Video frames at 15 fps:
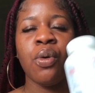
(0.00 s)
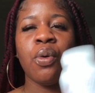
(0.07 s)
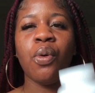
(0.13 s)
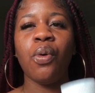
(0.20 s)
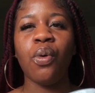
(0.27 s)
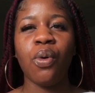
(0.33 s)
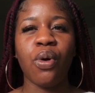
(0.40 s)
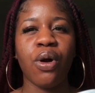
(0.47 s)

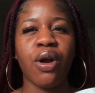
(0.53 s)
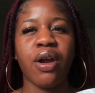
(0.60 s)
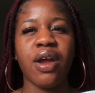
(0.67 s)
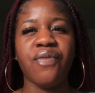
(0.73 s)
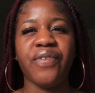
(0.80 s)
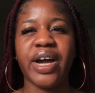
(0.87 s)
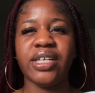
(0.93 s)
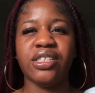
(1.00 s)
or
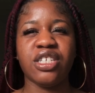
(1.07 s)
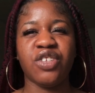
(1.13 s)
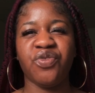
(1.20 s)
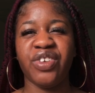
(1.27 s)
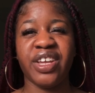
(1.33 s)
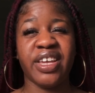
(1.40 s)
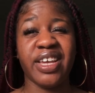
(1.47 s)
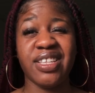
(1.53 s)
if I just
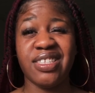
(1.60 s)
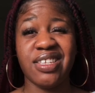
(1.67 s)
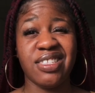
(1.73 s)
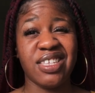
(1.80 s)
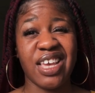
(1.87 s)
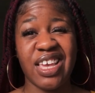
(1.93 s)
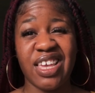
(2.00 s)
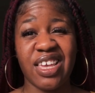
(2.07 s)
forget to
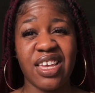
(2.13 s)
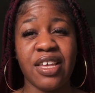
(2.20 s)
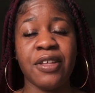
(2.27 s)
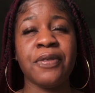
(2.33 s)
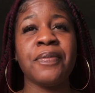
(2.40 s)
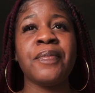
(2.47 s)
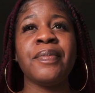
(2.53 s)
take it,